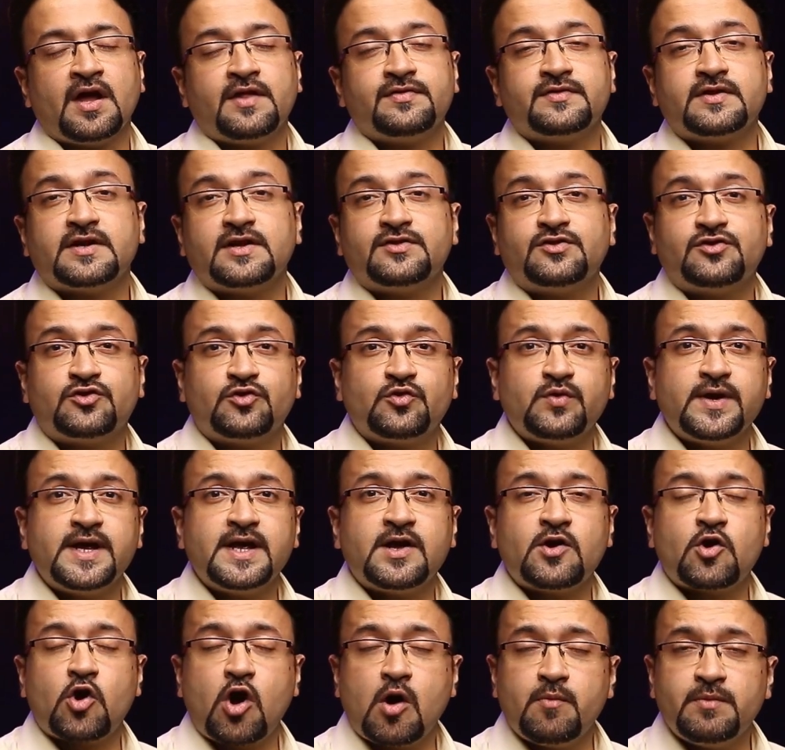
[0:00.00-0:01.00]
There are
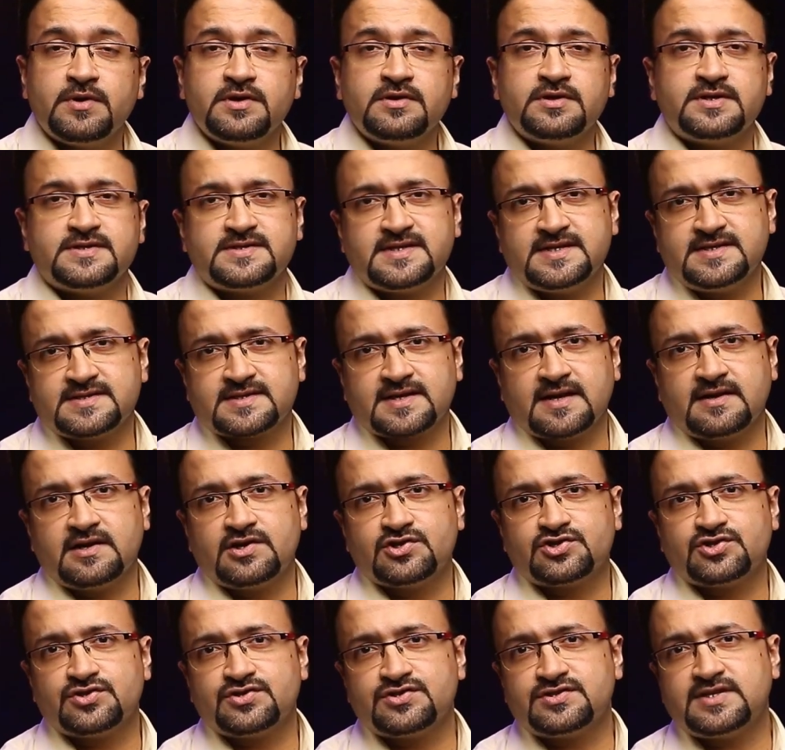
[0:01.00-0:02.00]
three common disease
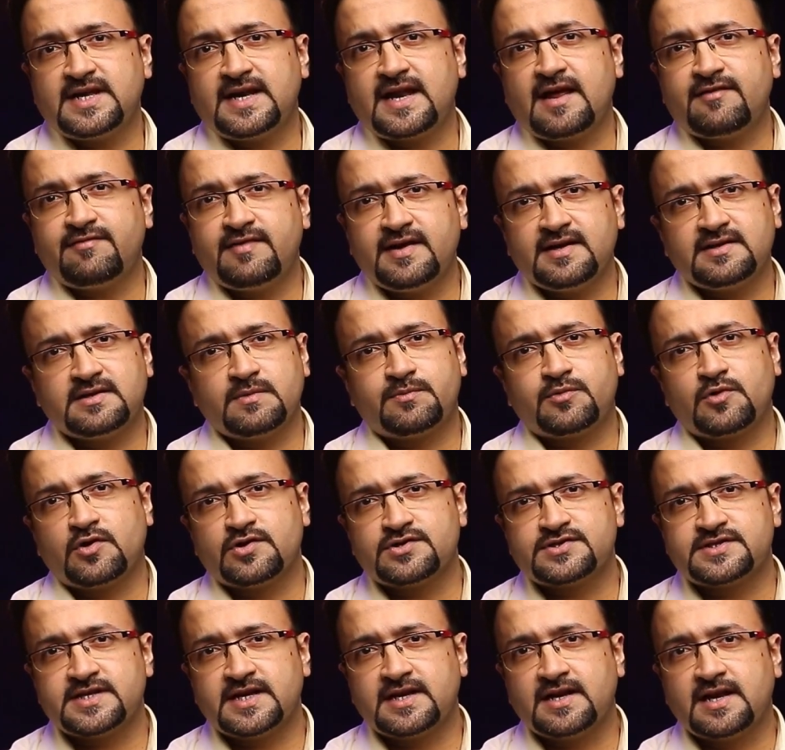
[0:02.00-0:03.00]
conditions that affect the
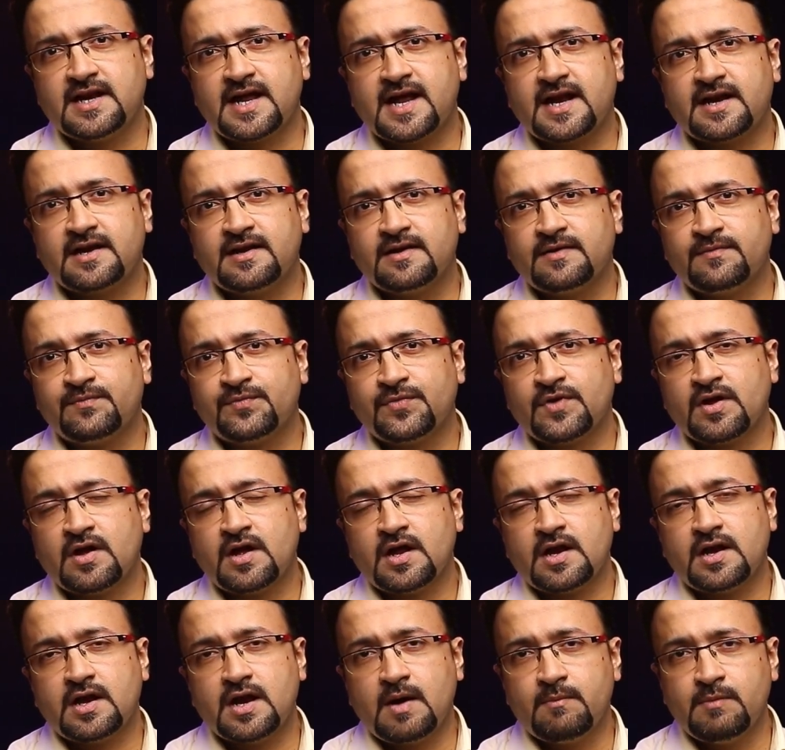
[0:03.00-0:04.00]
prostate gland.
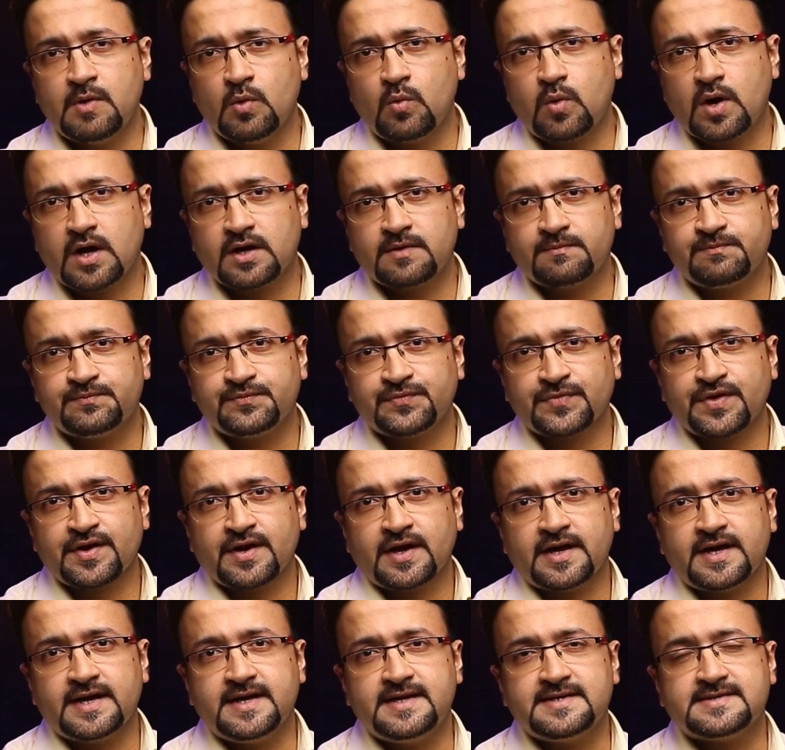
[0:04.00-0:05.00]
Number one
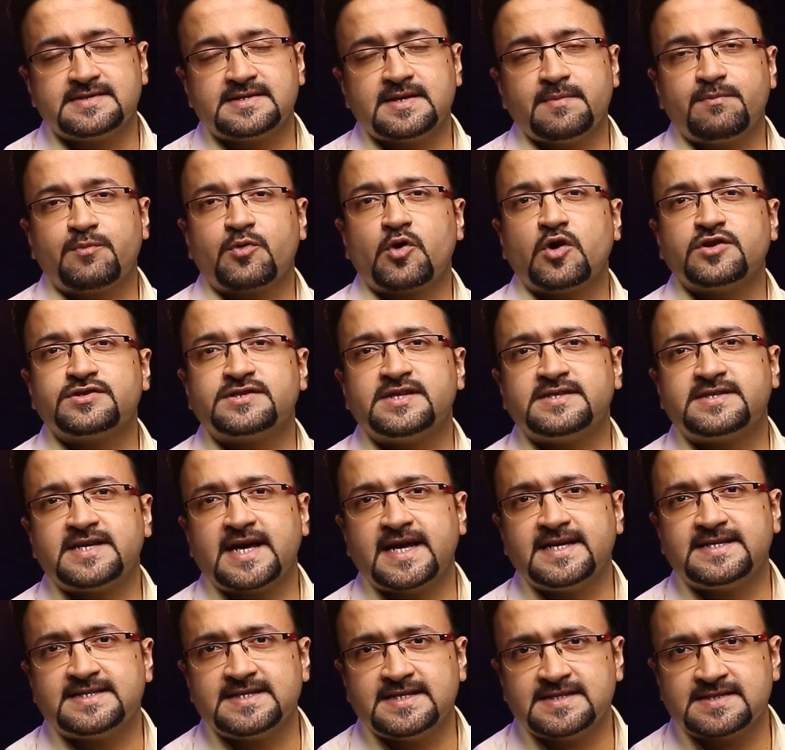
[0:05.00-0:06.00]
is
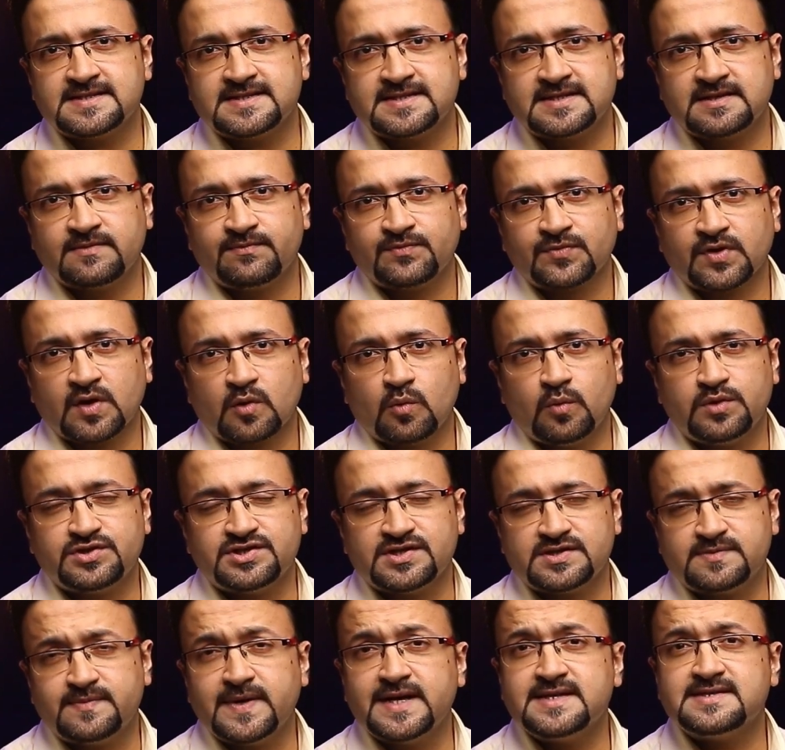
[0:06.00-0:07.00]
prostatitis, which
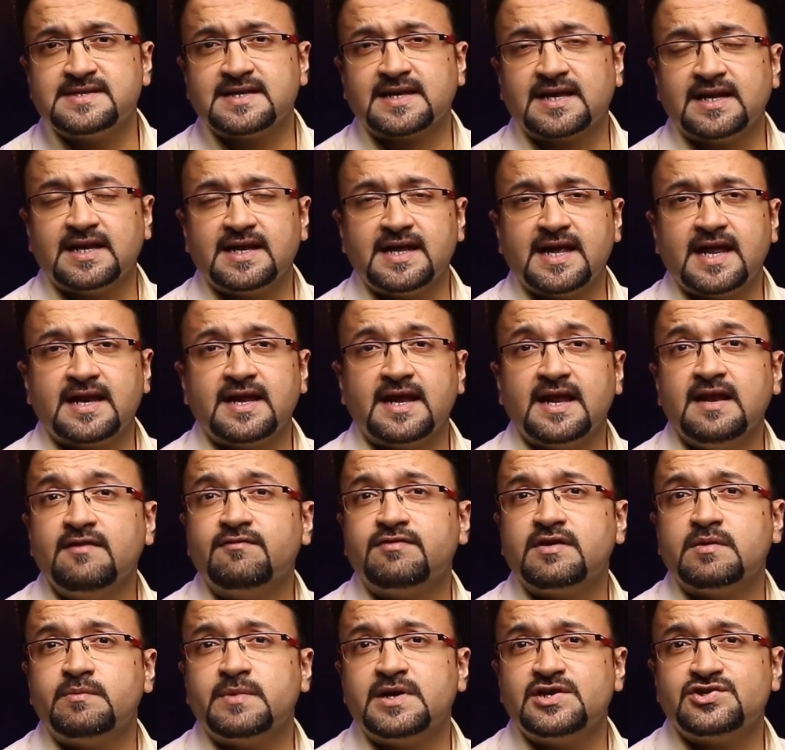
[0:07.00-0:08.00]
is basically an
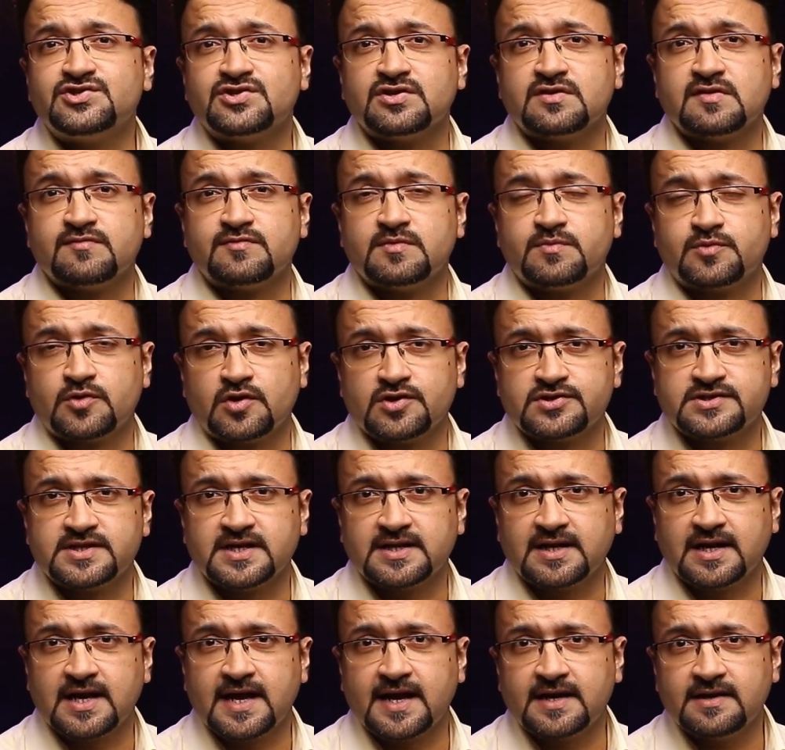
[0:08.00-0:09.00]
inflammation of the
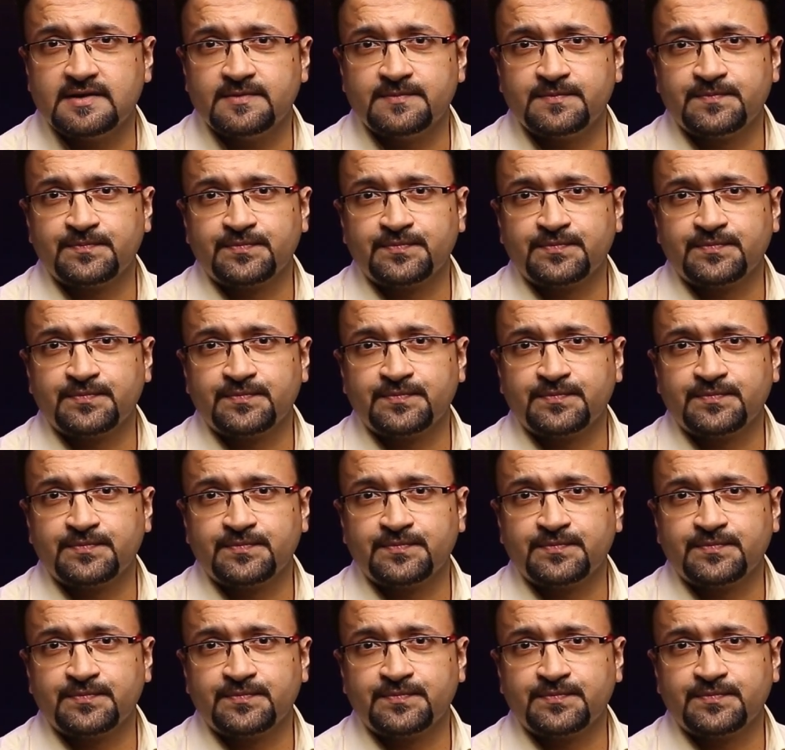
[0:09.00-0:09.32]
prostate gland.